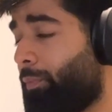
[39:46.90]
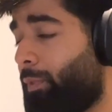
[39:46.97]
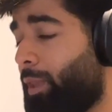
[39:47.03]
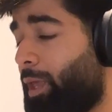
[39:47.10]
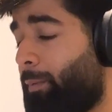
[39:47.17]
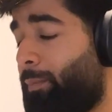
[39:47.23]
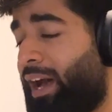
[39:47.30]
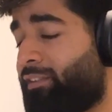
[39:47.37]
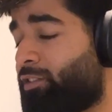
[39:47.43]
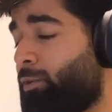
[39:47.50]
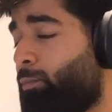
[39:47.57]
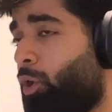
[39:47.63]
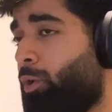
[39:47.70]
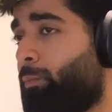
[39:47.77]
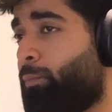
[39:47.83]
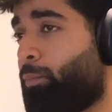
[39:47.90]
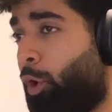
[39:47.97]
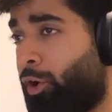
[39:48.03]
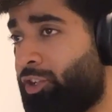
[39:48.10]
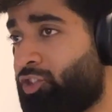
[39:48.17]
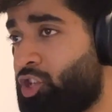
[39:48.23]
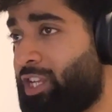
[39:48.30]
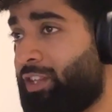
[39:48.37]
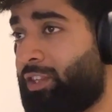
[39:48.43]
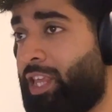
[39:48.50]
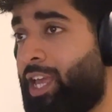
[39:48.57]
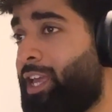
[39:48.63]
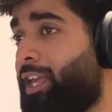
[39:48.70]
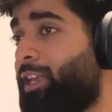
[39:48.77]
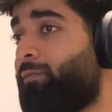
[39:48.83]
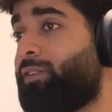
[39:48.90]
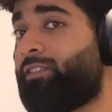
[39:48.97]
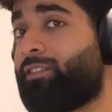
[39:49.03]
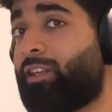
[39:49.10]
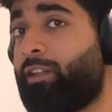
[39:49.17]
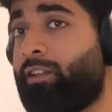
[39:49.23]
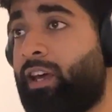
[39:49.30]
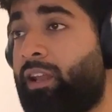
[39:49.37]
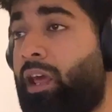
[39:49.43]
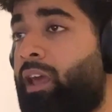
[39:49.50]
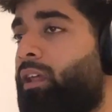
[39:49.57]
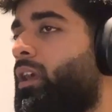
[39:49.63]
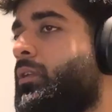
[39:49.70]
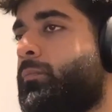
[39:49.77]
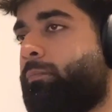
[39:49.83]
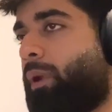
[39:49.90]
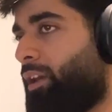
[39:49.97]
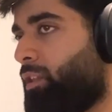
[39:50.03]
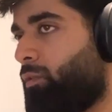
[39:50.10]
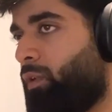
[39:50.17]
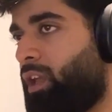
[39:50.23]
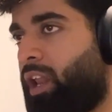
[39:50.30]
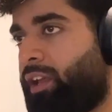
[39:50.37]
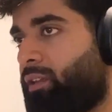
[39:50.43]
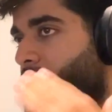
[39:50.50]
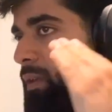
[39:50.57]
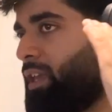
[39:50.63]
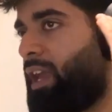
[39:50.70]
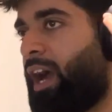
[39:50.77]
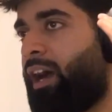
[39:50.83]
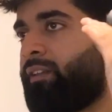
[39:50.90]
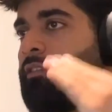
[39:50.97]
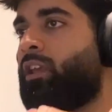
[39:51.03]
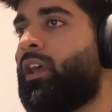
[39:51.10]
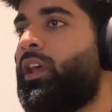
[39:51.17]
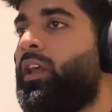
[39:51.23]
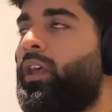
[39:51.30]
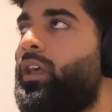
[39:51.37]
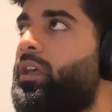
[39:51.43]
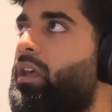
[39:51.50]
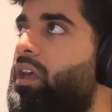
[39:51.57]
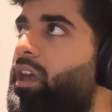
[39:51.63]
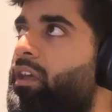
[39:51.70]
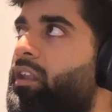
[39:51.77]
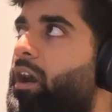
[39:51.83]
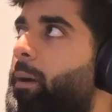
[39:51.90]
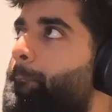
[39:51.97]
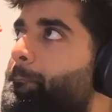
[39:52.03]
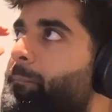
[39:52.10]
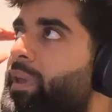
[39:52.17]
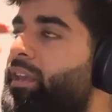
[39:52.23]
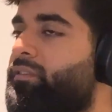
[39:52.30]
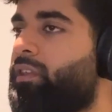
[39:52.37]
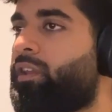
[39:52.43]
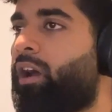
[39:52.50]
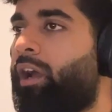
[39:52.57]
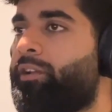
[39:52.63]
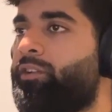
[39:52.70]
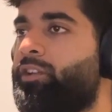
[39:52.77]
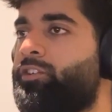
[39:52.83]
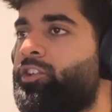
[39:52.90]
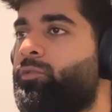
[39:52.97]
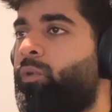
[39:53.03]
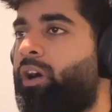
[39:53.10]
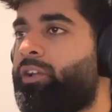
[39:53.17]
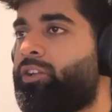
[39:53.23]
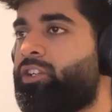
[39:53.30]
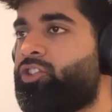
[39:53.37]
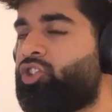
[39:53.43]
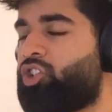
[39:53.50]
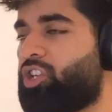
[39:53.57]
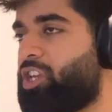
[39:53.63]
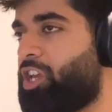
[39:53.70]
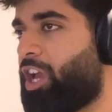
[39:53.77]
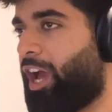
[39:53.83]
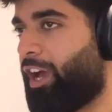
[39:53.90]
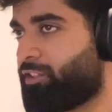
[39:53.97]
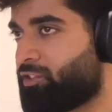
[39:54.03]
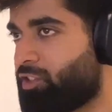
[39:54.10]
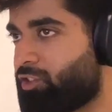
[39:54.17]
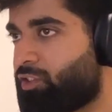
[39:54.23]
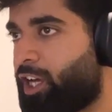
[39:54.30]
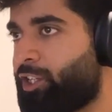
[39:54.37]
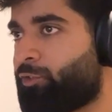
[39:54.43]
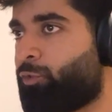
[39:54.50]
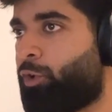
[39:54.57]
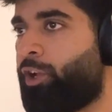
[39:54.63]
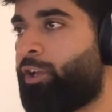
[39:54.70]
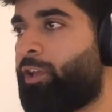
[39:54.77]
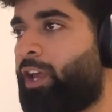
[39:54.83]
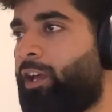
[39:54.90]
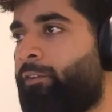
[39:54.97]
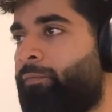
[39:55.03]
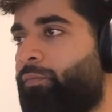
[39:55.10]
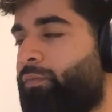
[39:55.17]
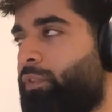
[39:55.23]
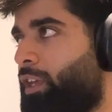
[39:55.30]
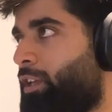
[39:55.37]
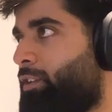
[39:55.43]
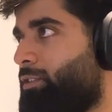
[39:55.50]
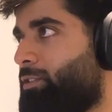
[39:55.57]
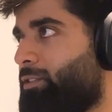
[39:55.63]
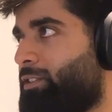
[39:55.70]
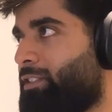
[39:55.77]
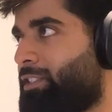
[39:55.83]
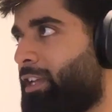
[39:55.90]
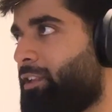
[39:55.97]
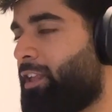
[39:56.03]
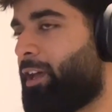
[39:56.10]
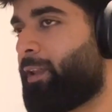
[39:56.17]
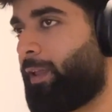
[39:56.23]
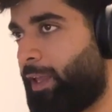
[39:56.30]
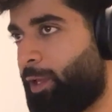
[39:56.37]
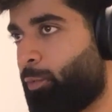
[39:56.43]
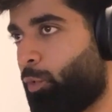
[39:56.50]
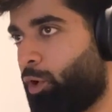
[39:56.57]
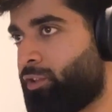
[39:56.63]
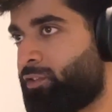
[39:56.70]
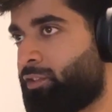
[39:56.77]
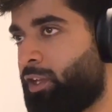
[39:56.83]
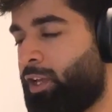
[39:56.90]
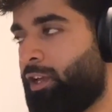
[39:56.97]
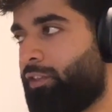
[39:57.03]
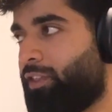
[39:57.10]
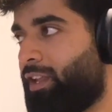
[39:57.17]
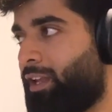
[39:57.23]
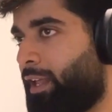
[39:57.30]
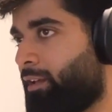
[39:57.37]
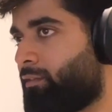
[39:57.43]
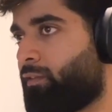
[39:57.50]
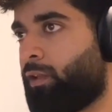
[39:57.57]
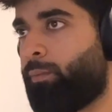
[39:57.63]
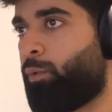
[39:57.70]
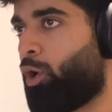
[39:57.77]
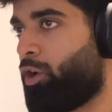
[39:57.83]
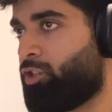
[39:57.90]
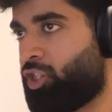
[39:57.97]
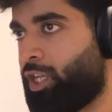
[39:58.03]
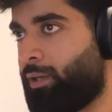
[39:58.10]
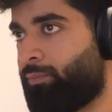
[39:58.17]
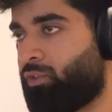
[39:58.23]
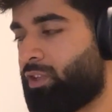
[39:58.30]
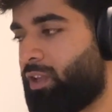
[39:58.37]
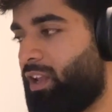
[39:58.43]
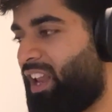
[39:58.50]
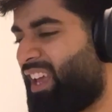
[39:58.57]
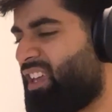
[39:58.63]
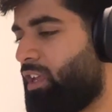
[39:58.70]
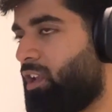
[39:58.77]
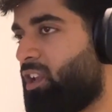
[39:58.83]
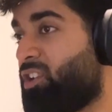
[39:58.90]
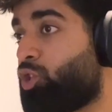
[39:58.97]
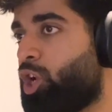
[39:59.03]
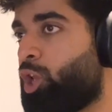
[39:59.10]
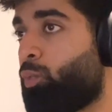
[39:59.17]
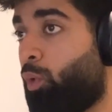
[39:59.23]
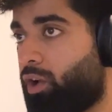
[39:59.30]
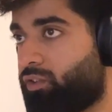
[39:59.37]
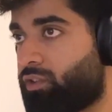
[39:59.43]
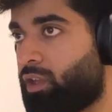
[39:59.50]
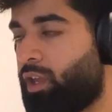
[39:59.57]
basketball prodigy. They even said that, and by the way, like he has an amazing height reach advantage. He has the size for it, and they said that he was the next LeBron James. Like, he literally was.